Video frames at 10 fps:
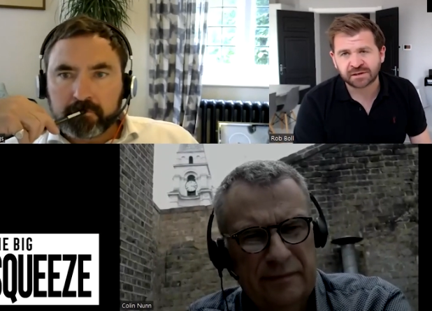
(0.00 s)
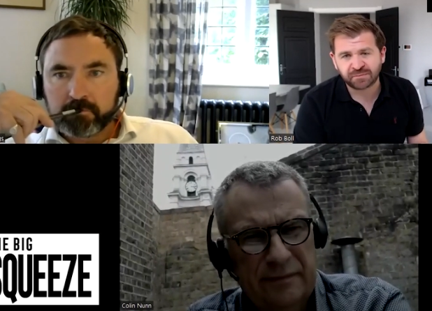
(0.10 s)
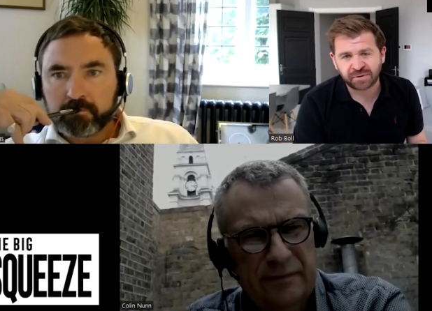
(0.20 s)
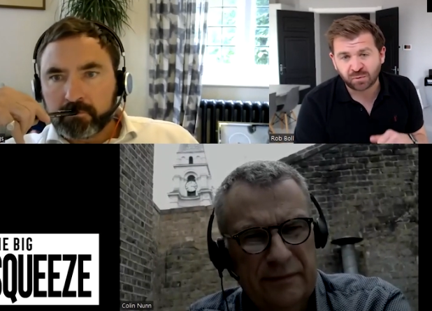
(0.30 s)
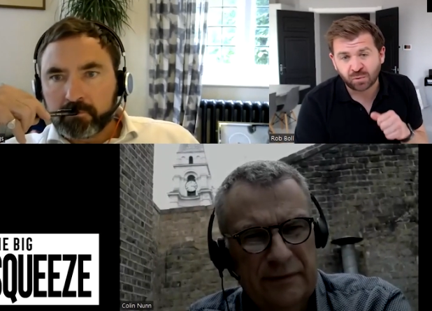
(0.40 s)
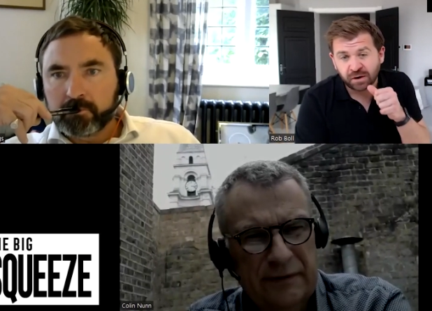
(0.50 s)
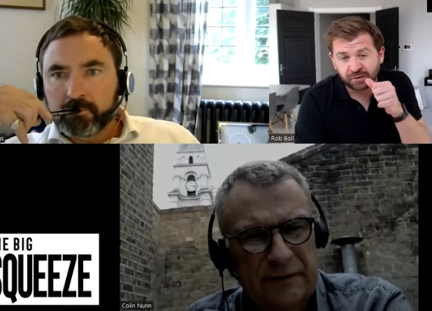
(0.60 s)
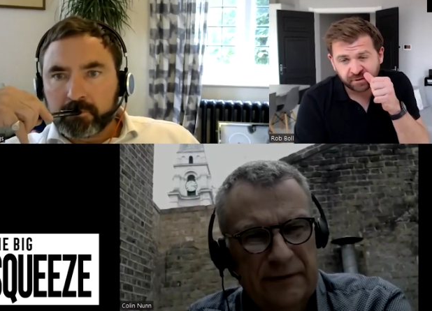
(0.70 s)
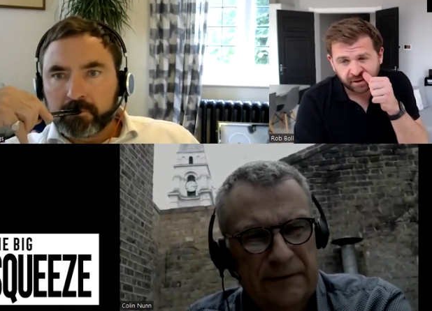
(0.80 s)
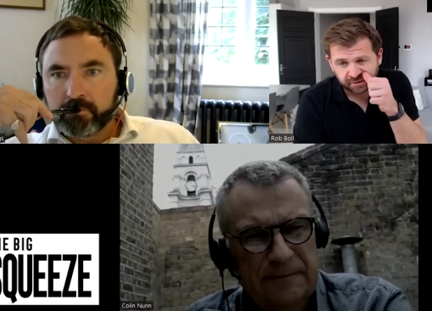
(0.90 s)
Speaker 1: some people won't
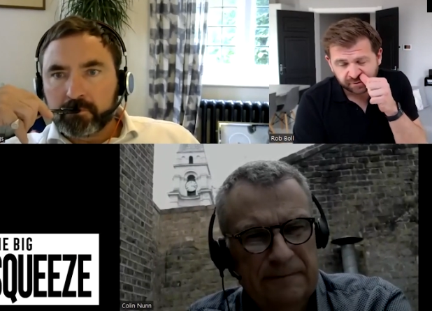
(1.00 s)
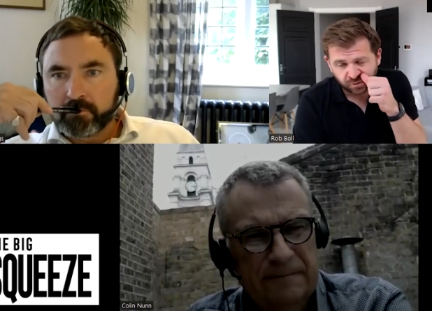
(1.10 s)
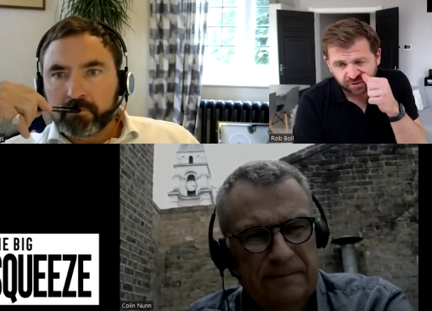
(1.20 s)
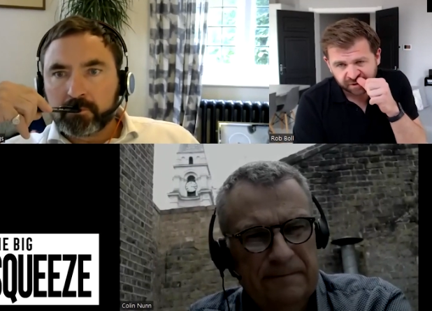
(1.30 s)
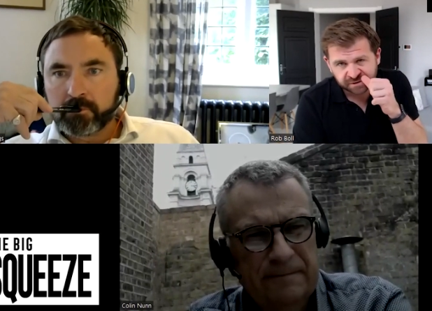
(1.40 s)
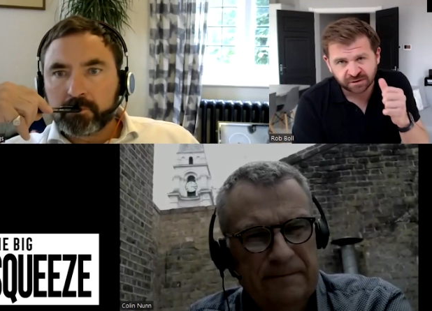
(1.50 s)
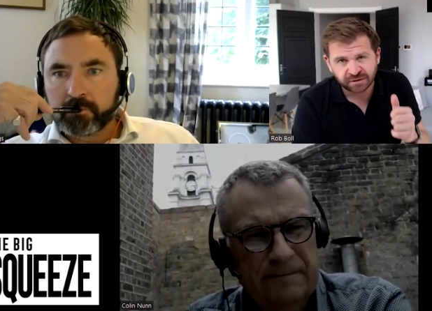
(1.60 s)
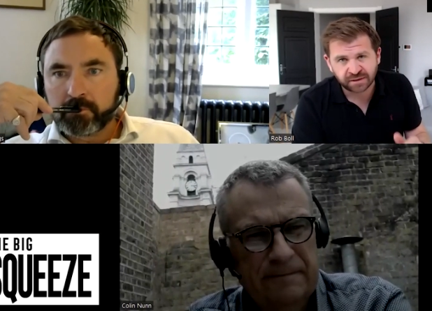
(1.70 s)
have think thought of those. So I